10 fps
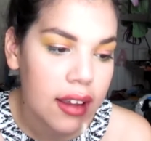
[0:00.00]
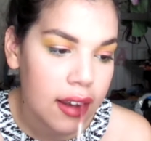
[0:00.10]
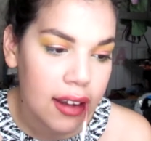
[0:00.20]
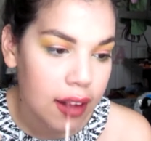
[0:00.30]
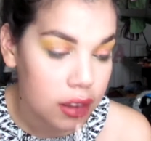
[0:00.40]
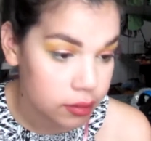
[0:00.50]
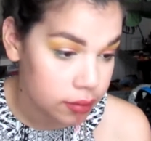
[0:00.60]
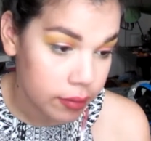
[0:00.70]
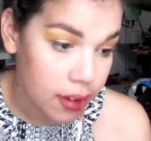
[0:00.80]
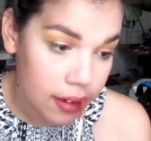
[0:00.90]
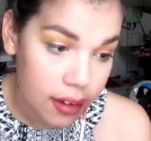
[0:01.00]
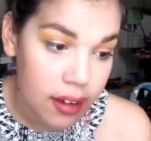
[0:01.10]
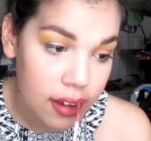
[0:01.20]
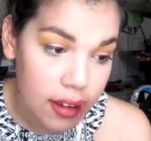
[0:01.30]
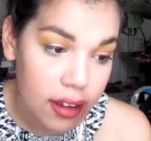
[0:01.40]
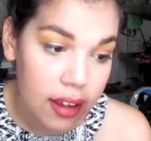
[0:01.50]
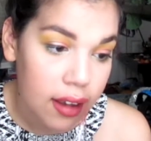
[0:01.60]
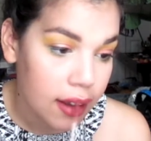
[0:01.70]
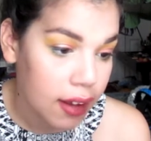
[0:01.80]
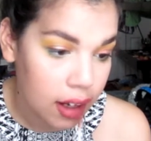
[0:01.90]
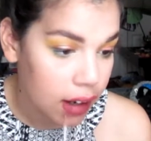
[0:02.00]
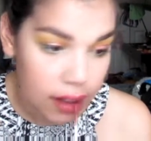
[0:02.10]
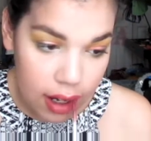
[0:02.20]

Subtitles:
But I think it's just so pretty, and it went really well with